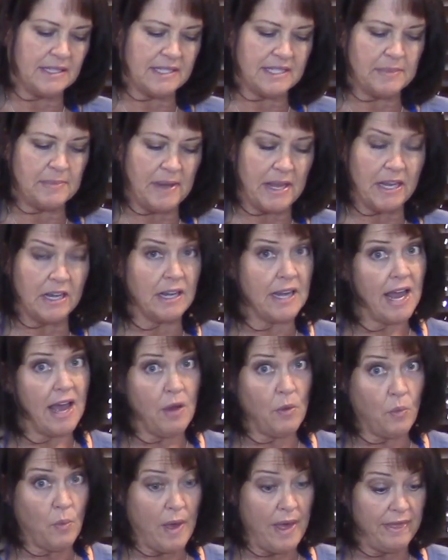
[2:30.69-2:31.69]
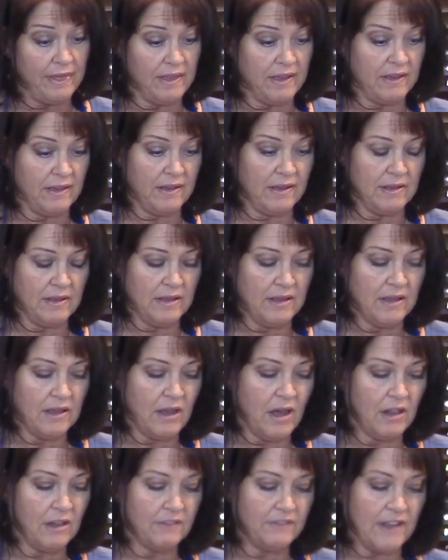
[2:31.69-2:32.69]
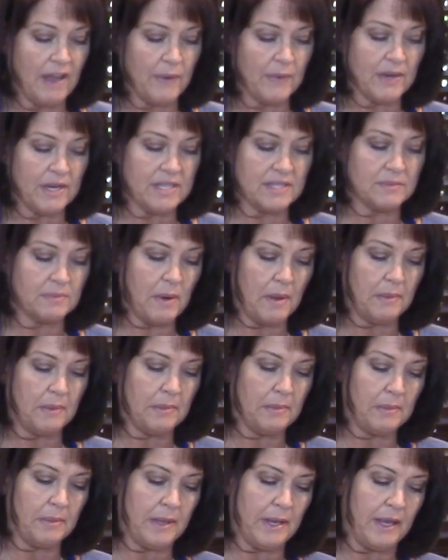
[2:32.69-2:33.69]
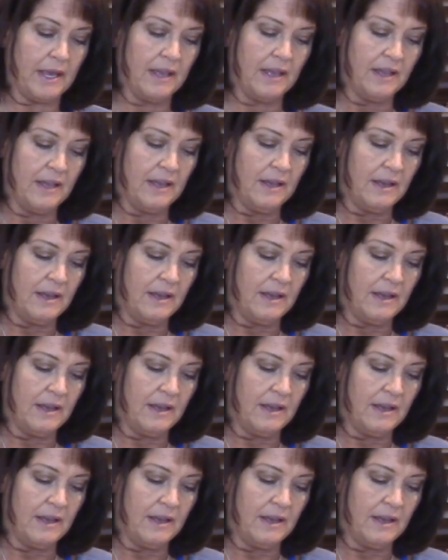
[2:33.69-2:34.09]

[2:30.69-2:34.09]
depending on how wet the cauliflower is, probably,